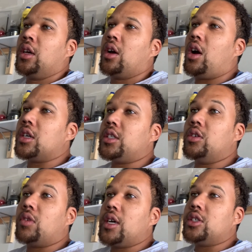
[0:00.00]
Car still
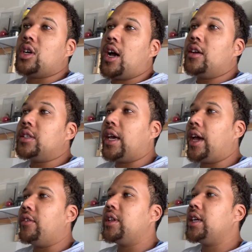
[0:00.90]
runs, drives,
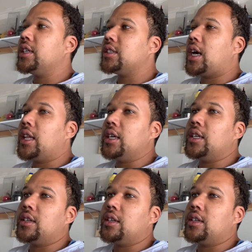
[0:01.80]
everything is solid.